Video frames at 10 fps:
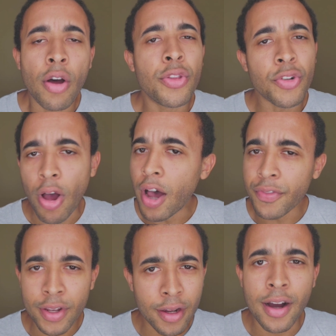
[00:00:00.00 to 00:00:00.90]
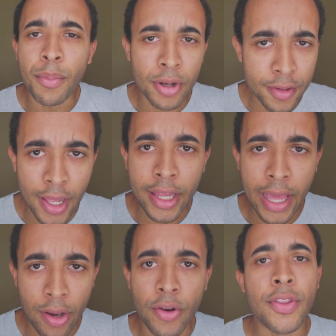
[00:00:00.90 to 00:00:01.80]
there's often a couple of
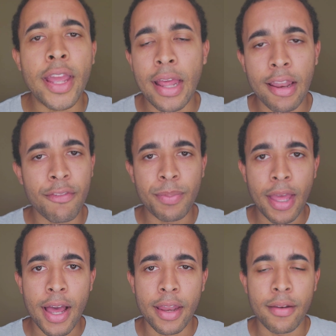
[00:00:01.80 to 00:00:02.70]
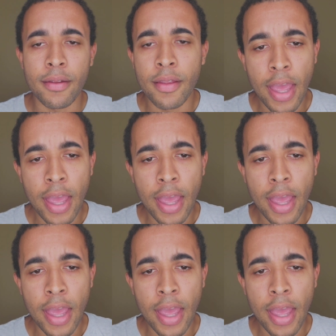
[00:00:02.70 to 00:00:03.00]
delegators that get left behind